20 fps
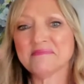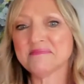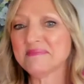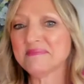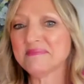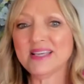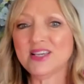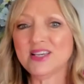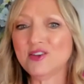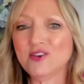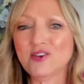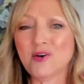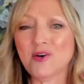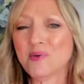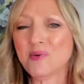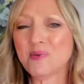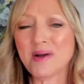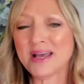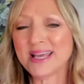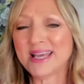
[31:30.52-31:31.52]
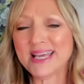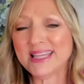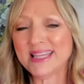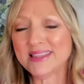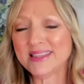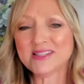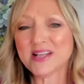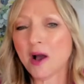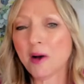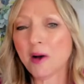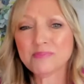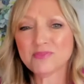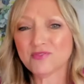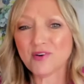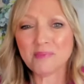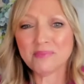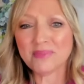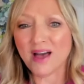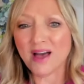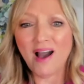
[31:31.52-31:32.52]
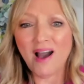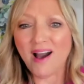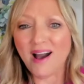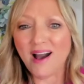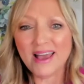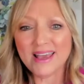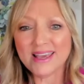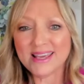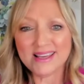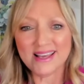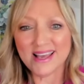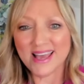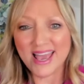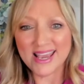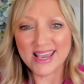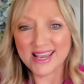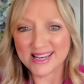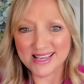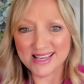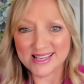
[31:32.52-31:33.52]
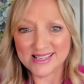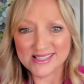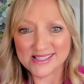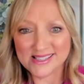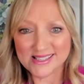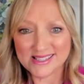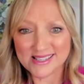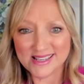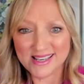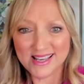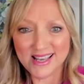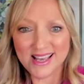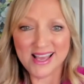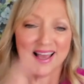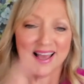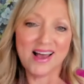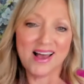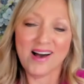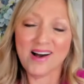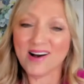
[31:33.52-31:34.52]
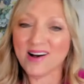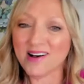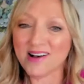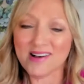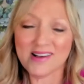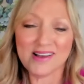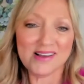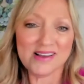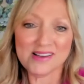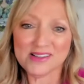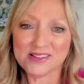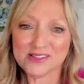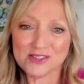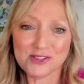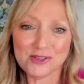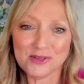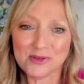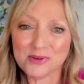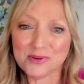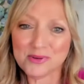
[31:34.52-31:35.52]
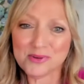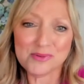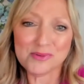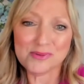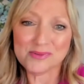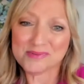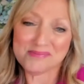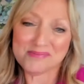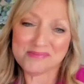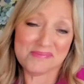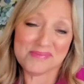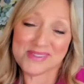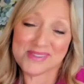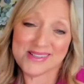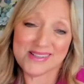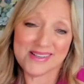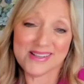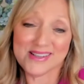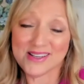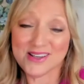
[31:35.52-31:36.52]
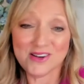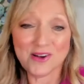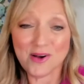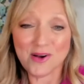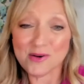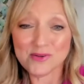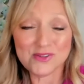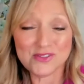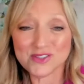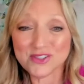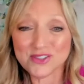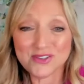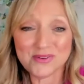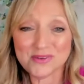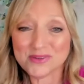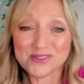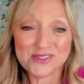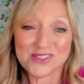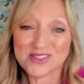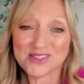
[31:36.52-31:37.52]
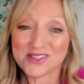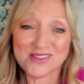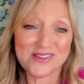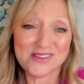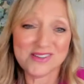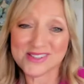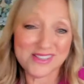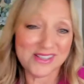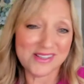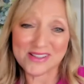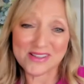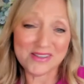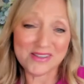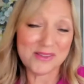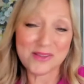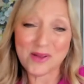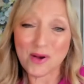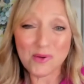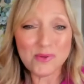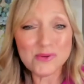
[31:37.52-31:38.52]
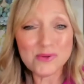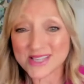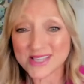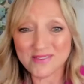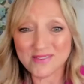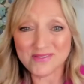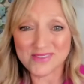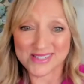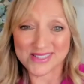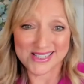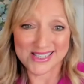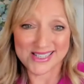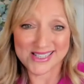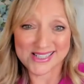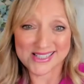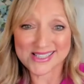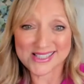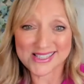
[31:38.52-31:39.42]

you know, up from the high 80s to, you know, to the low 70s